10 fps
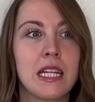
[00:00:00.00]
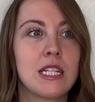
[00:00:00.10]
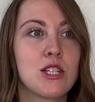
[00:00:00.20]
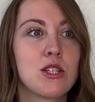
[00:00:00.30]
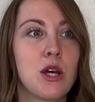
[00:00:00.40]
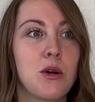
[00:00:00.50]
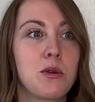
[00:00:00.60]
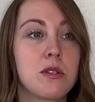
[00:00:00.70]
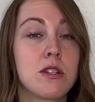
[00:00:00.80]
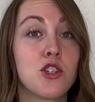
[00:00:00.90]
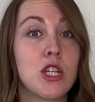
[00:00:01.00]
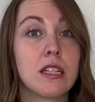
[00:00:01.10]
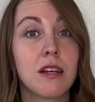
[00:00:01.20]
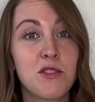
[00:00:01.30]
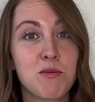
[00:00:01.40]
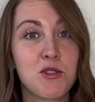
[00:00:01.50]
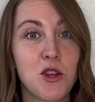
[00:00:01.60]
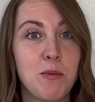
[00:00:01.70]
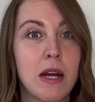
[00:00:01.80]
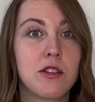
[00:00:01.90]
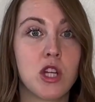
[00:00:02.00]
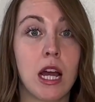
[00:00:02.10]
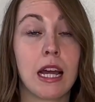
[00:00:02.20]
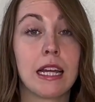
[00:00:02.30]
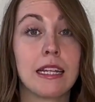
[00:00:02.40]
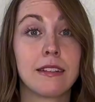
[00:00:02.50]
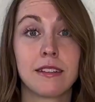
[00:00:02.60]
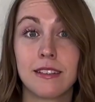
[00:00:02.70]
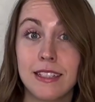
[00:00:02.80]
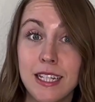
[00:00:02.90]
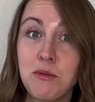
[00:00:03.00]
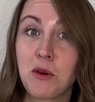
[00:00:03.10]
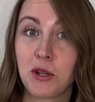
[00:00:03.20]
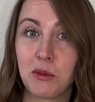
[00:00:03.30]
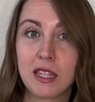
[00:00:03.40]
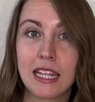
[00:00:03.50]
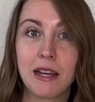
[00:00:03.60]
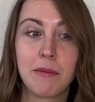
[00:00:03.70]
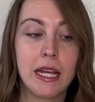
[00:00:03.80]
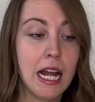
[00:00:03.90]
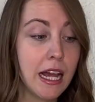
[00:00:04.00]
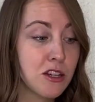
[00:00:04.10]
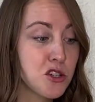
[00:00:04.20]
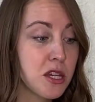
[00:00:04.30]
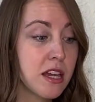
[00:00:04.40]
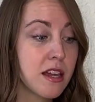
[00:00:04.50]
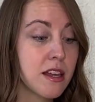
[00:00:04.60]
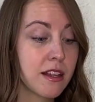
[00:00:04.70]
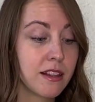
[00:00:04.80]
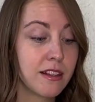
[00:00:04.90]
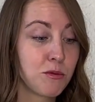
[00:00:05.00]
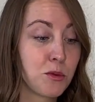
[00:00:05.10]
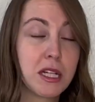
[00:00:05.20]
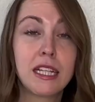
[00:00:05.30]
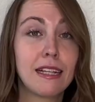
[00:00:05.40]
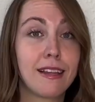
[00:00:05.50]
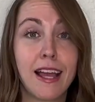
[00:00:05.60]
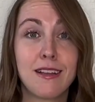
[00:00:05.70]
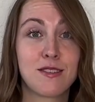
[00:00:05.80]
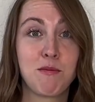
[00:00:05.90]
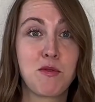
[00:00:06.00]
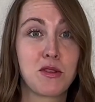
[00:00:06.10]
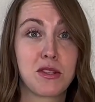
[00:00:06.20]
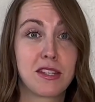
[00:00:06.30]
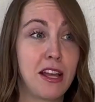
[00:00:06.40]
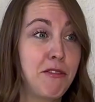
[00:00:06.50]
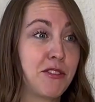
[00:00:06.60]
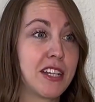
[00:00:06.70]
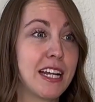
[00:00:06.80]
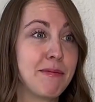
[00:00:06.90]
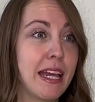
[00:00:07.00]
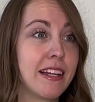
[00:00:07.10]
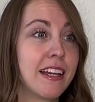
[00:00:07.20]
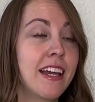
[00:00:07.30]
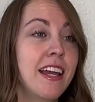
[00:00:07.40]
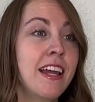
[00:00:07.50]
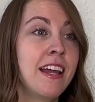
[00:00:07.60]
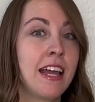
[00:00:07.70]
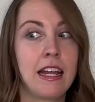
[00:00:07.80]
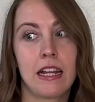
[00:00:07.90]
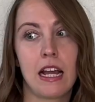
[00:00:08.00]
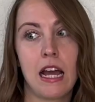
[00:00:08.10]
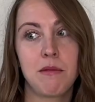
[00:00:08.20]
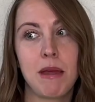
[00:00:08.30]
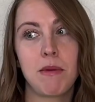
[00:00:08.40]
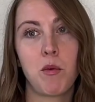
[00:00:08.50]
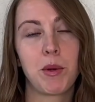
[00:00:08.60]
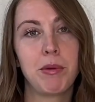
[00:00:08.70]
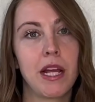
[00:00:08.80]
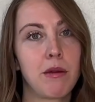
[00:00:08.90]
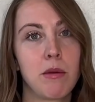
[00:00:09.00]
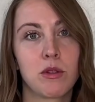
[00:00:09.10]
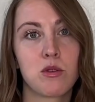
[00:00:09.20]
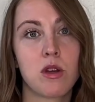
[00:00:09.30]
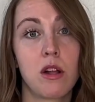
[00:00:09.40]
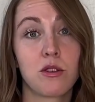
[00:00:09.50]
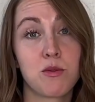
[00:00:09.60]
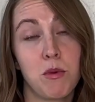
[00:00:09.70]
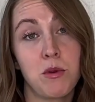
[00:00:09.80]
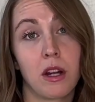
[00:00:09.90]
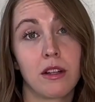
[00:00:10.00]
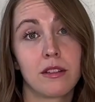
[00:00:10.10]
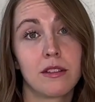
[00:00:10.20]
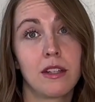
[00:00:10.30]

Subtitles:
So since she loves them so much, I did work with them, and I actually really liked some of the stuff that I made, and it kind of made me want to play around with those colors more.